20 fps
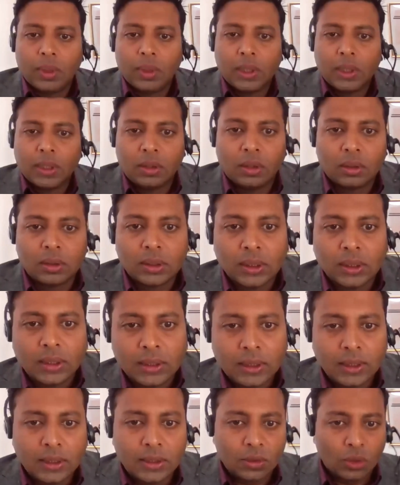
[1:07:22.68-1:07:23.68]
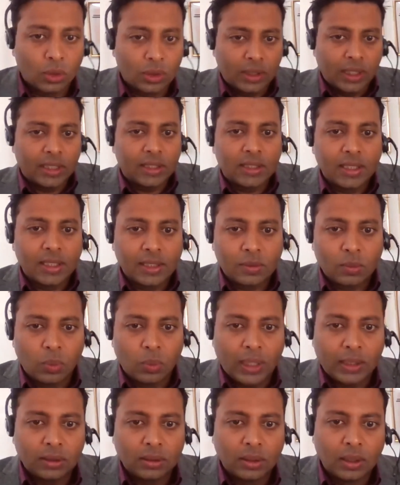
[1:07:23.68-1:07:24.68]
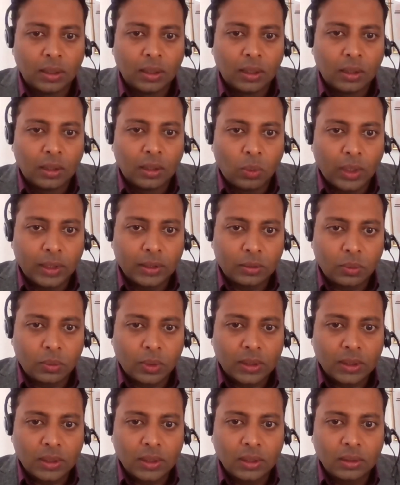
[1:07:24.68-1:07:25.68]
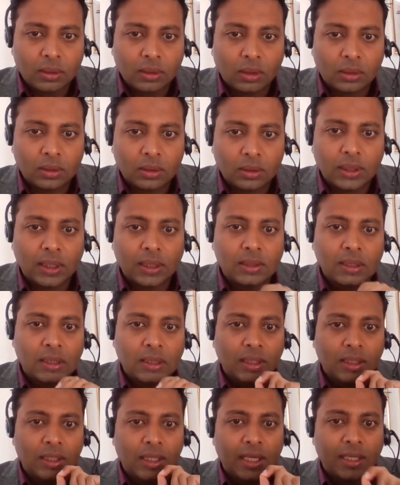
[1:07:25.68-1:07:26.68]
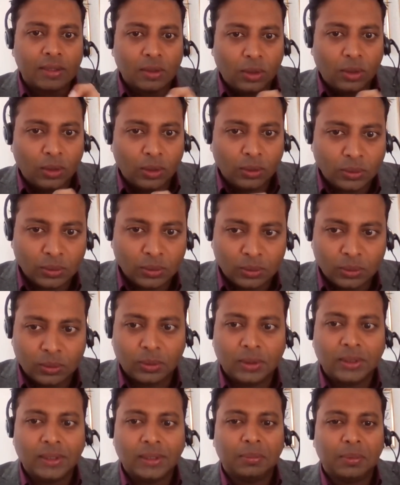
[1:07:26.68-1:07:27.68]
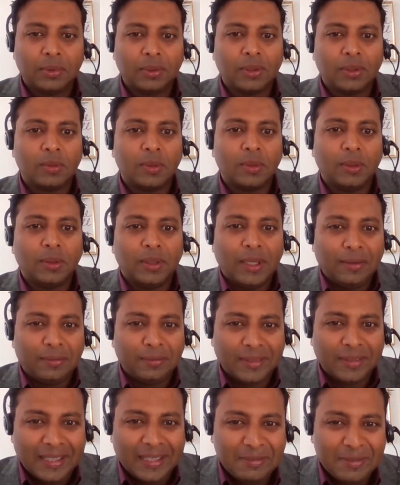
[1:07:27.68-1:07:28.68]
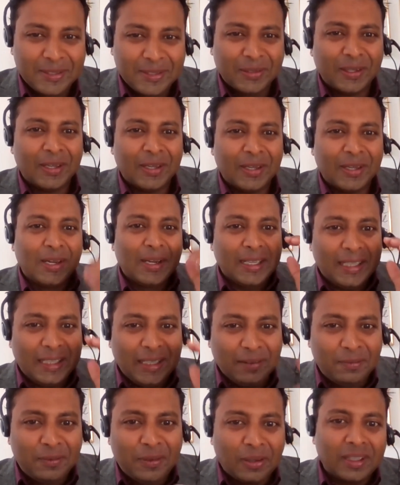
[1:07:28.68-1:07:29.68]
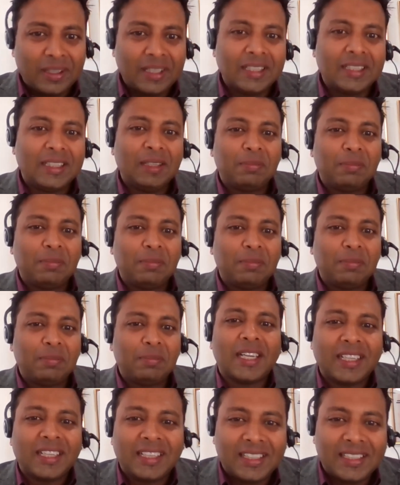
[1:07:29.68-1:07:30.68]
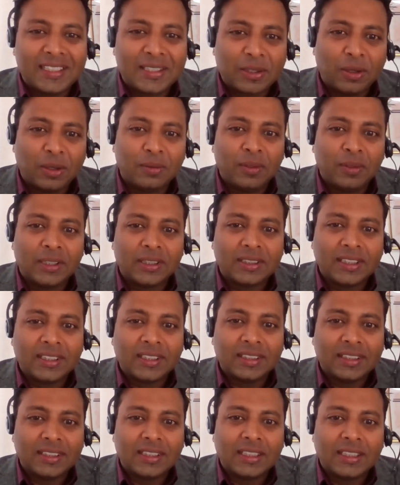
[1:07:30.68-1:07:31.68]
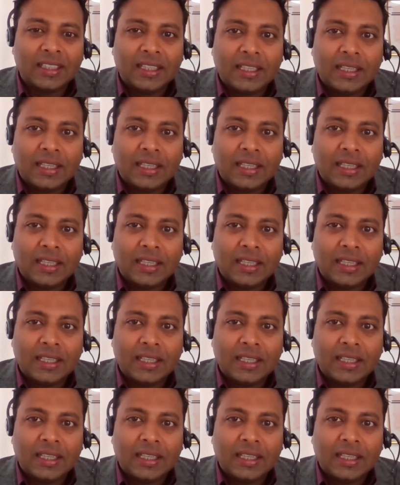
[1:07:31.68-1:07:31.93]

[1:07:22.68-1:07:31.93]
so much, Dr. Lily. So there's just one question, Dr. Nazri, yes or no only, because we don't have time. So if DPM Zahid is convicted,